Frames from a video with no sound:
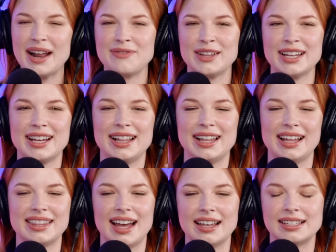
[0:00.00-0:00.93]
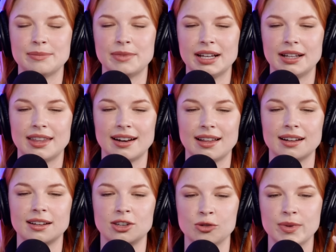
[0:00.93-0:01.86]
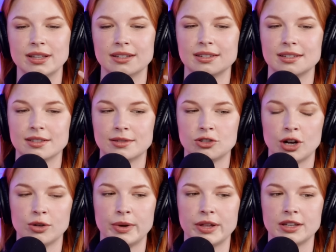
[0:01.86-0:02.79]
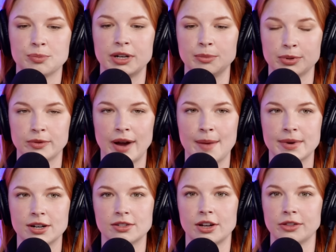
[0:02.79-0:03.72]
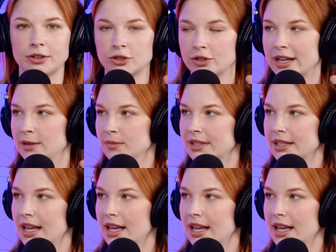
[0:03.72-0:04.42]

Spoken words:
I feel like something that a lot of humans struggle with is putting parameters on their dreams